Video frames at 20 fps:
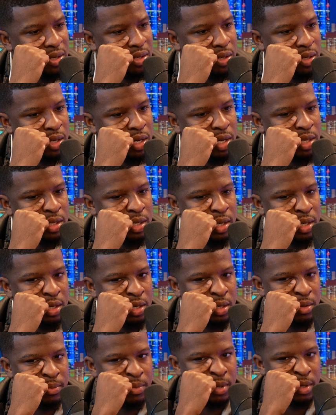How did I hear
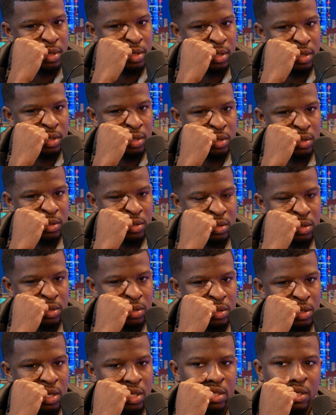about
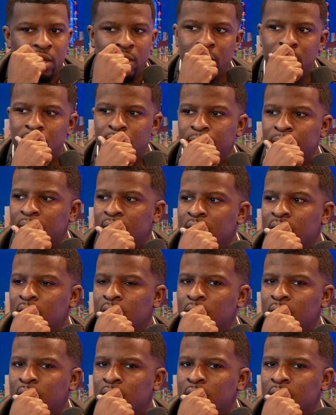it?